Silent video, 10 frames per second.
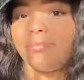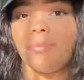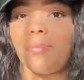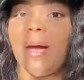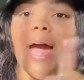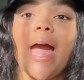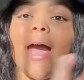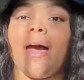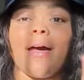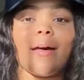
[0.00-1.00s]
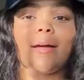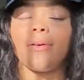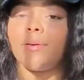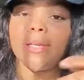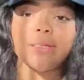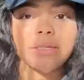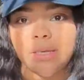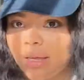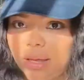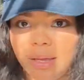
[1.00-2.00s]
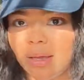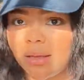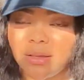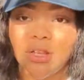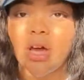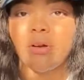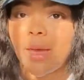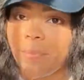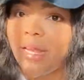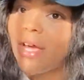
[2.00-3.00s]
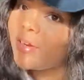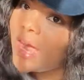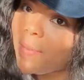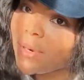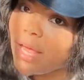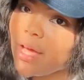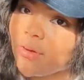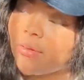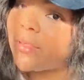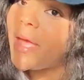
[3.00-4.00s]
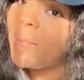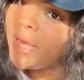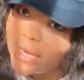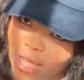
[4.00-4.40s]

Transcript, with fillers: bye i don't want to see that you know let me know down below let me